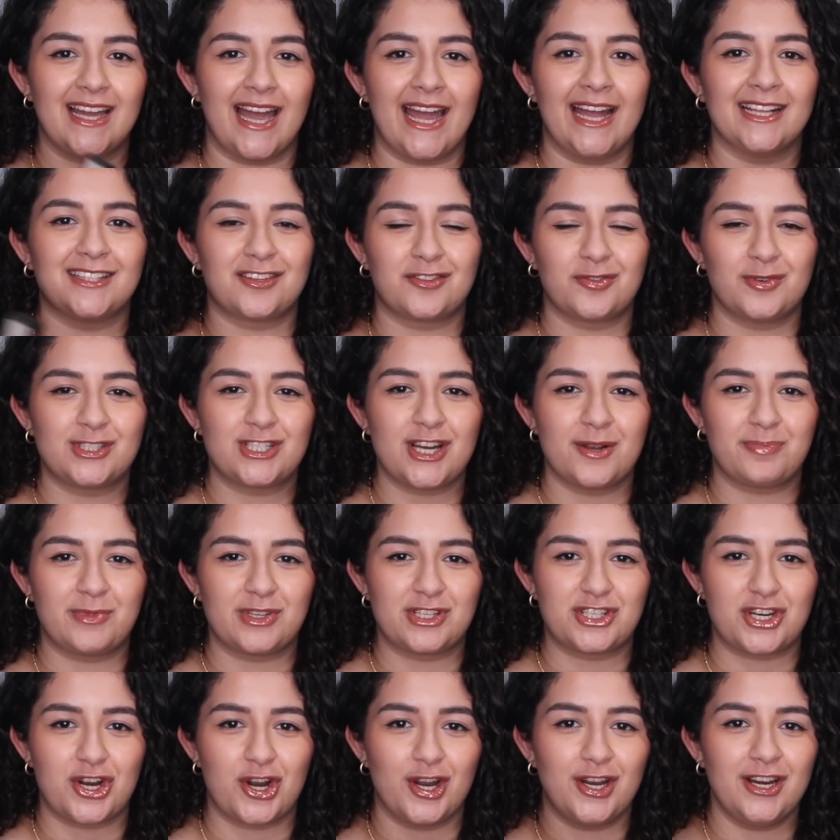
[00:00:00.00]
I had to switch up the
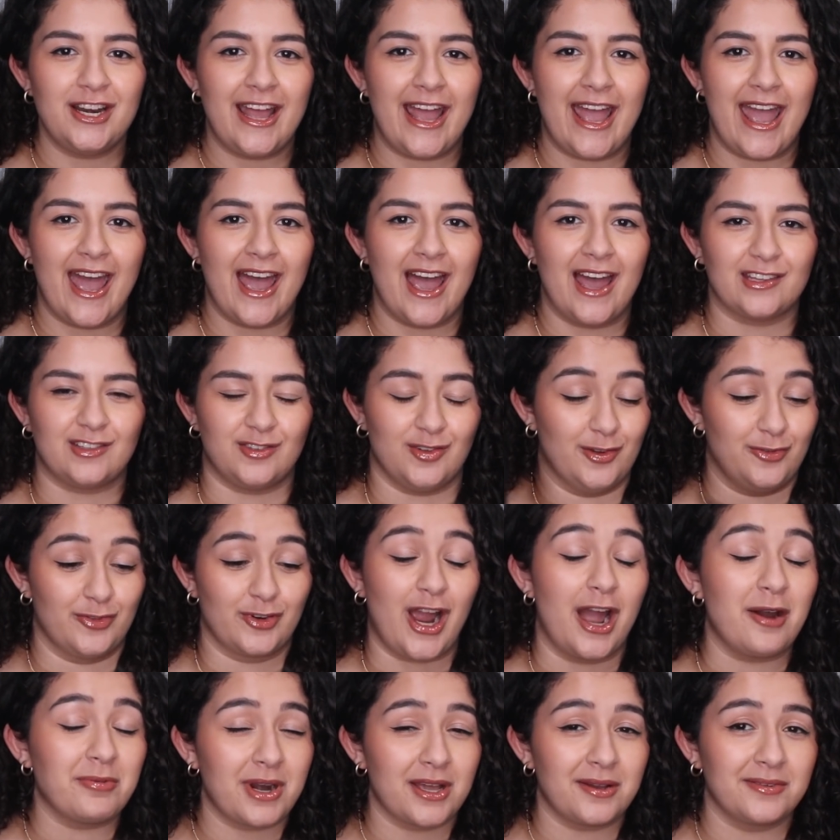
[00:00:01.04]
shirt, so I
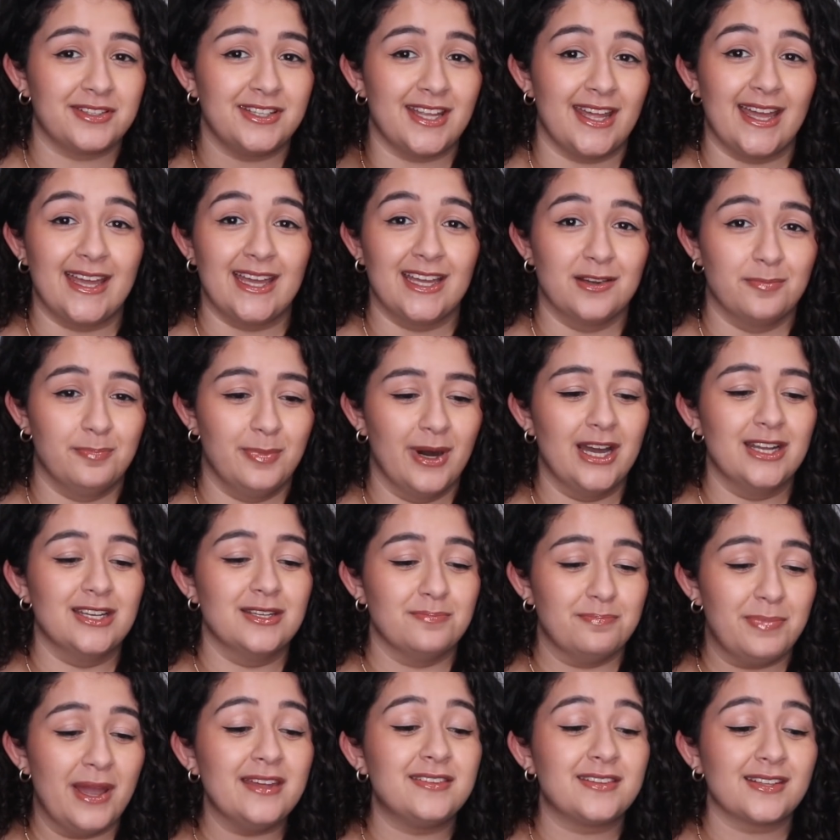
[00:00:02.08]
forgot what I was saying. But
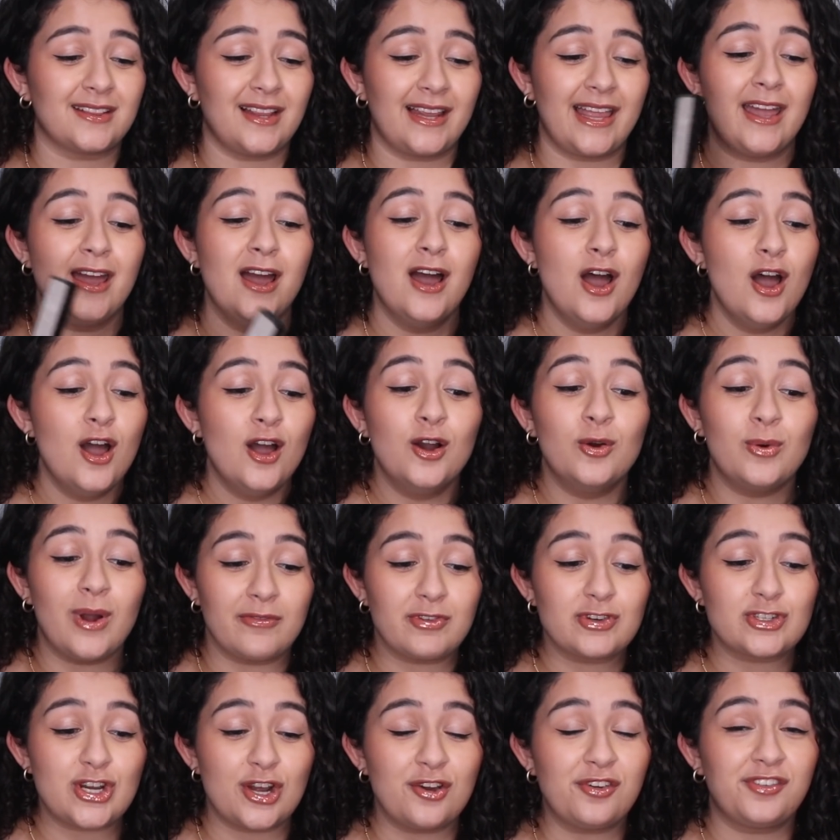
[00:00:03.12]
basically,
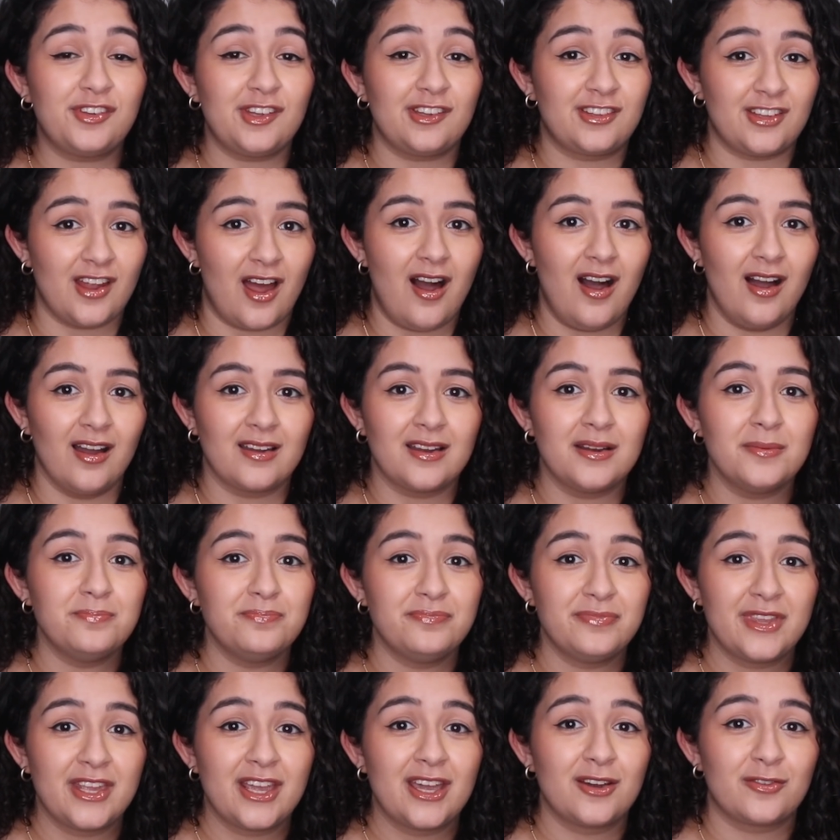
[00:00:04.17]
whoever chose this song
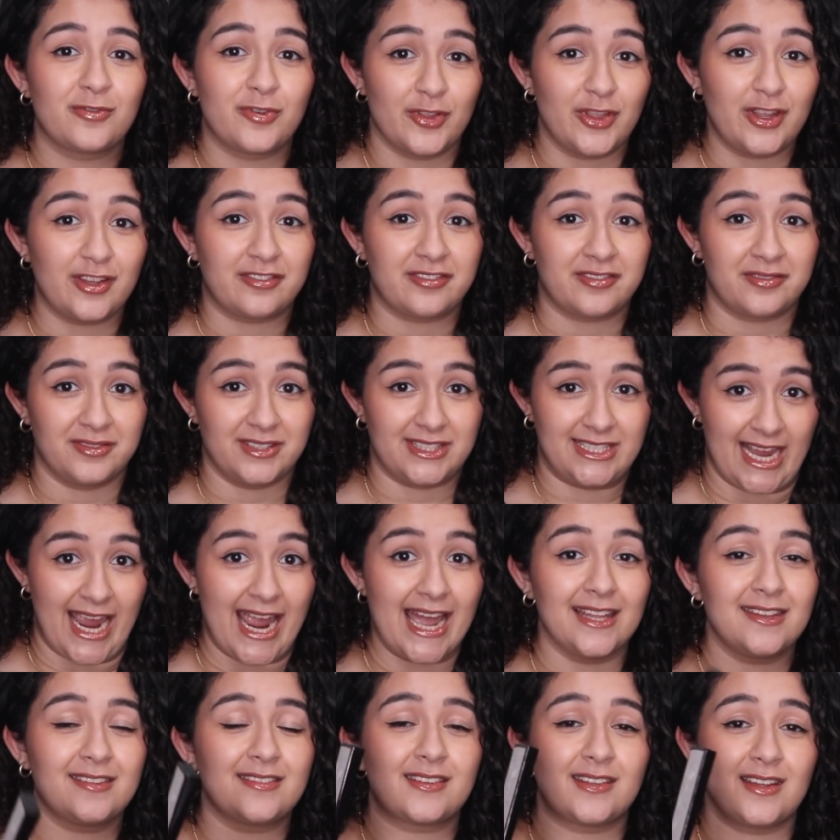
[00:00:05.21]
for this
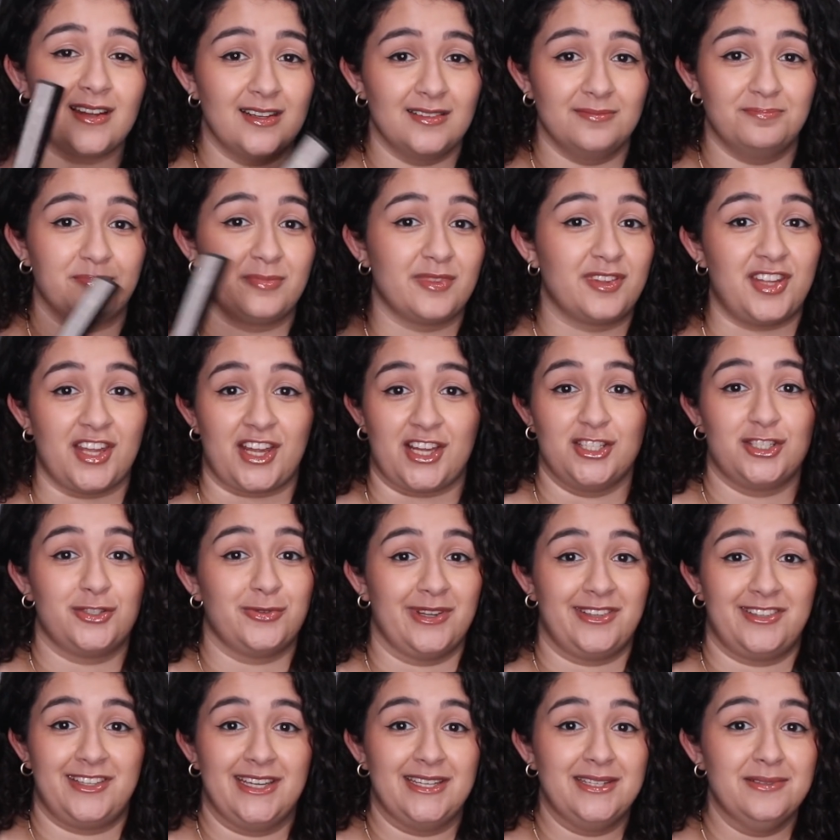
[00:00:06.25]
dance, sick and
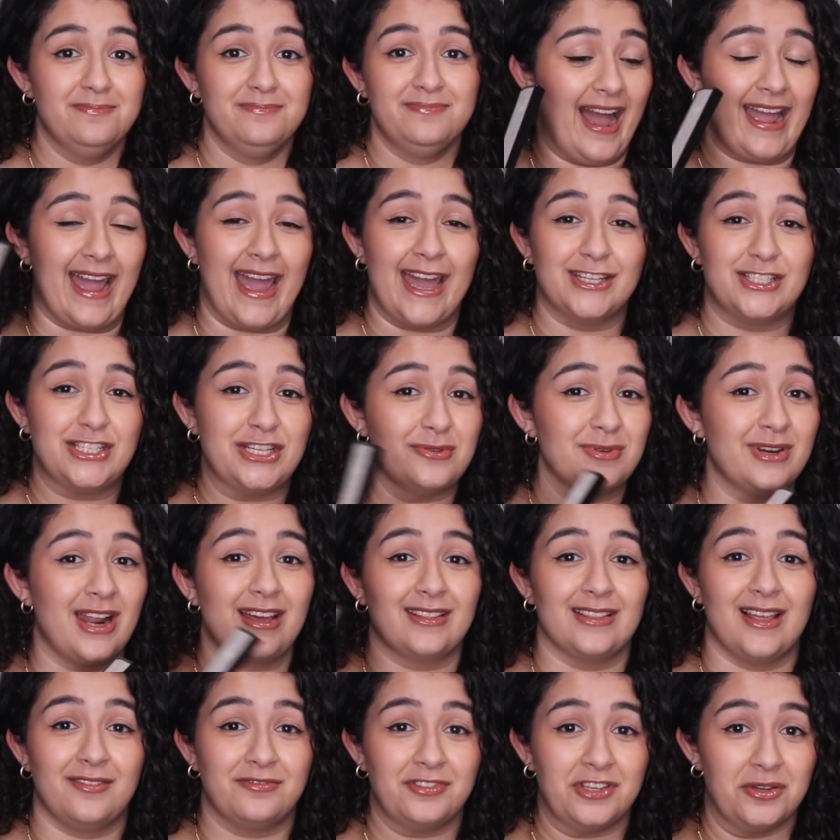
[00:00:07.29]
twisted. I hate you and I
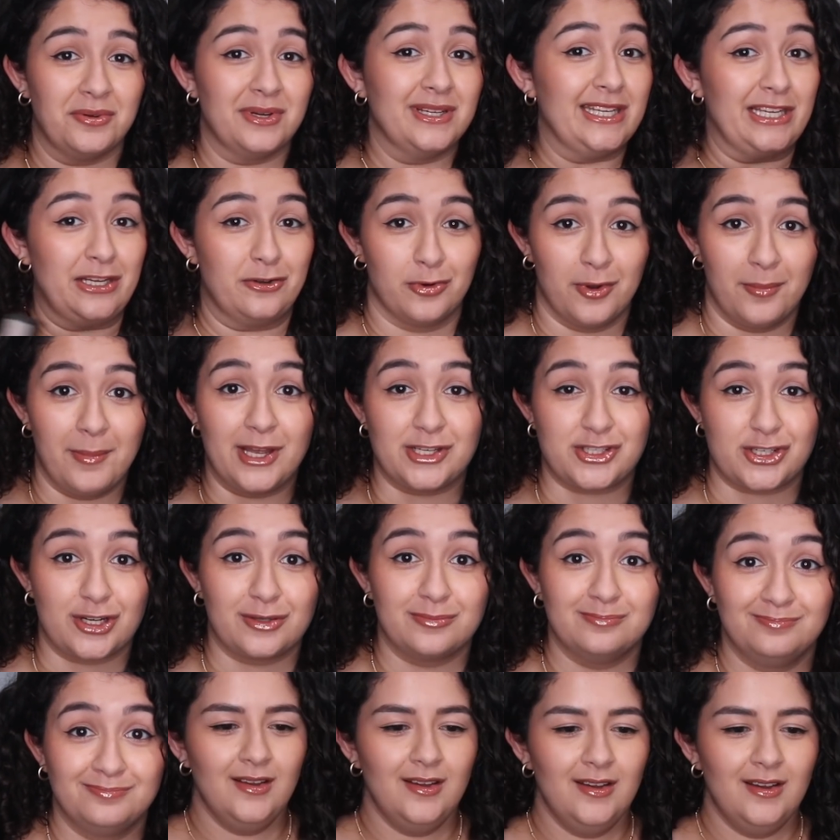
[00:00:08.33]
love you in equal measure.
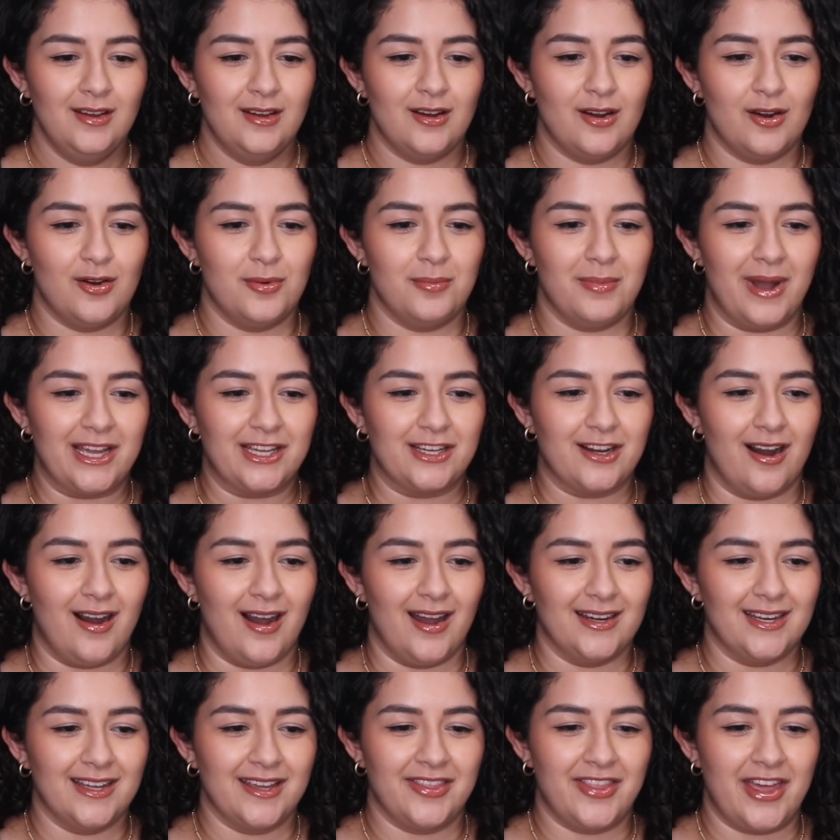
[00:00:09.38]
Oh, my
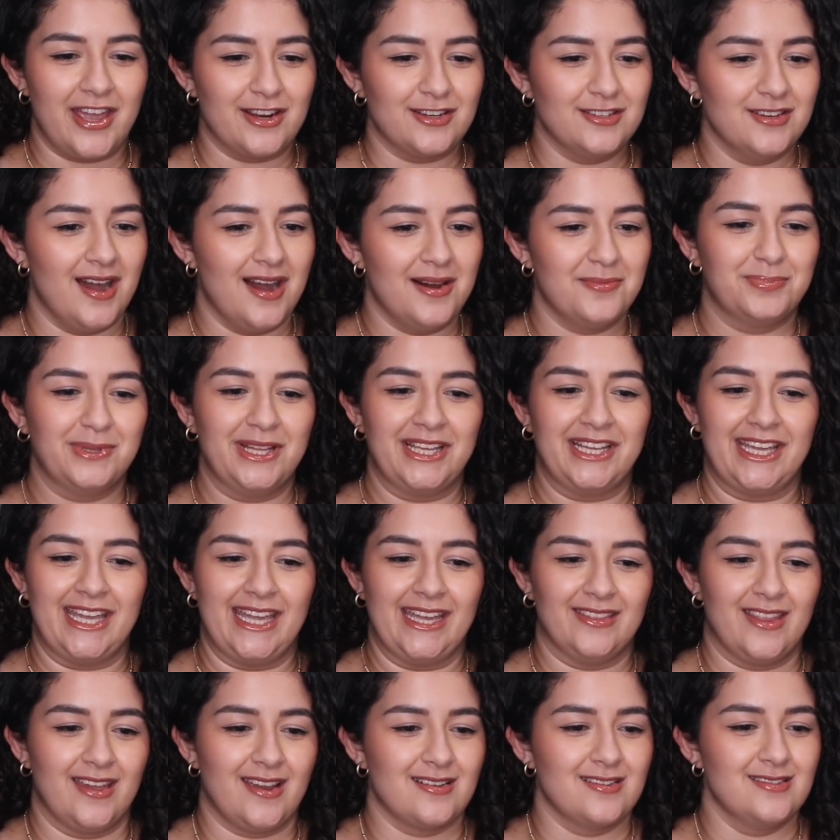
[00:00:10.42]
God. They are not
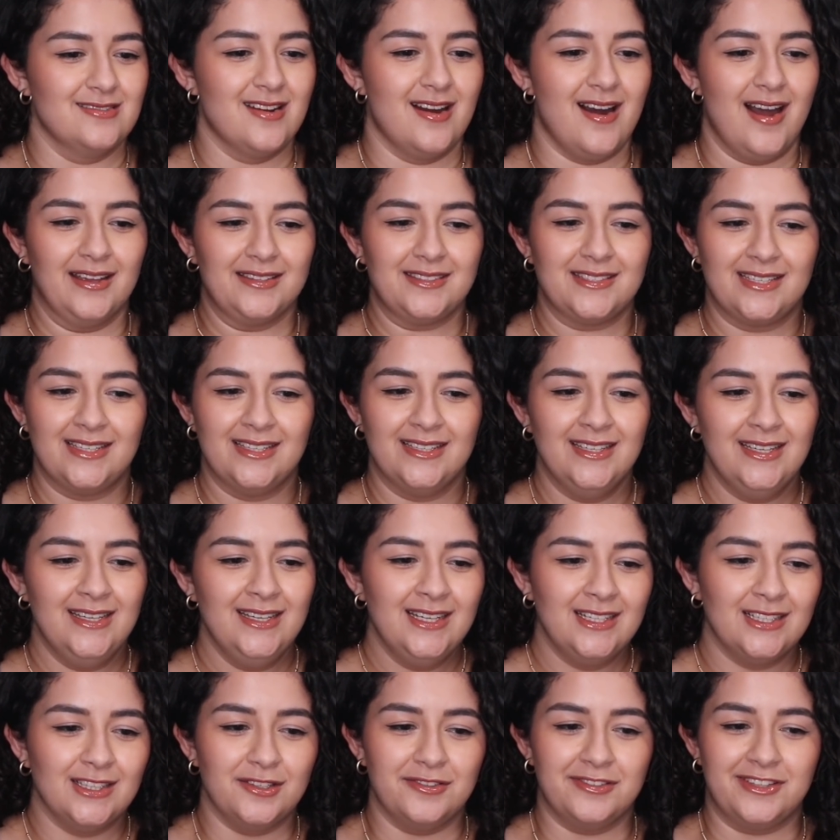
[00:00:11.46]
blinking. They are not
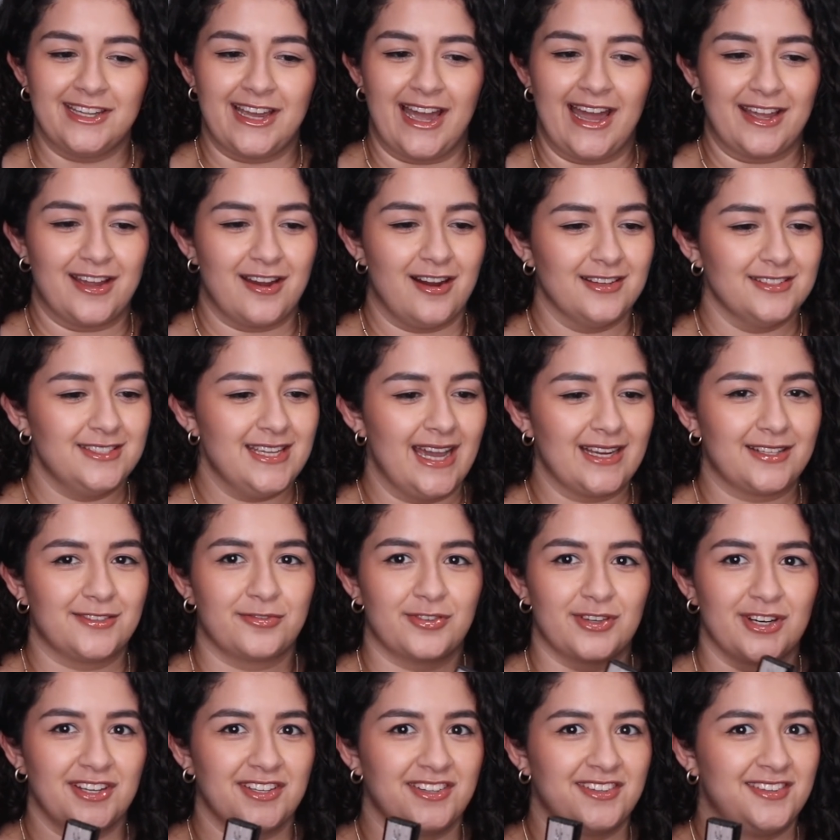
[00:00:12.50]
losing eye contact
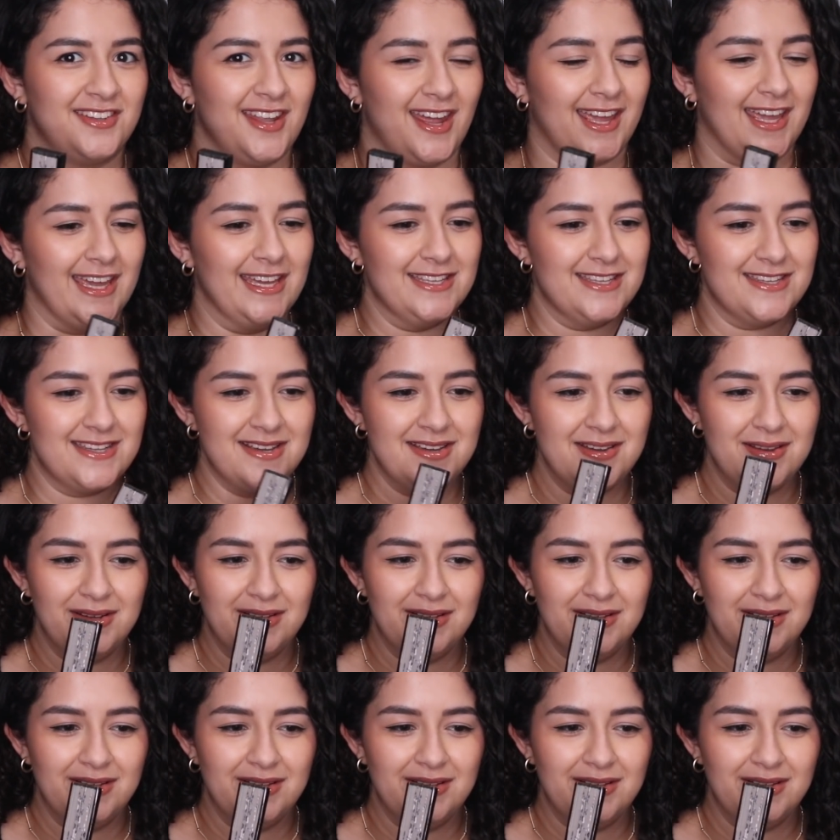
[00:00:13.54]
for a second.